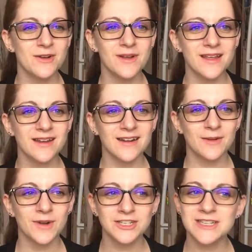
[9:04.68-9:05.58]
you know what?
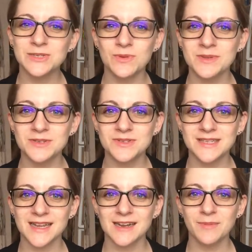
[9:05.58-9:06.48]
I'm watching these women do
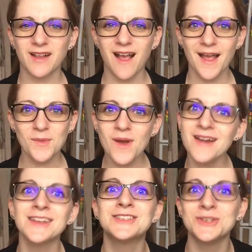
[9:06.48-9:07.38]
stand-up. Like, I
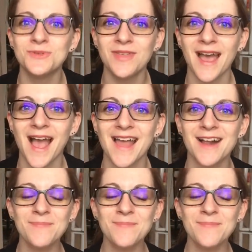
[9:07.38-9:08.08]
want to do that.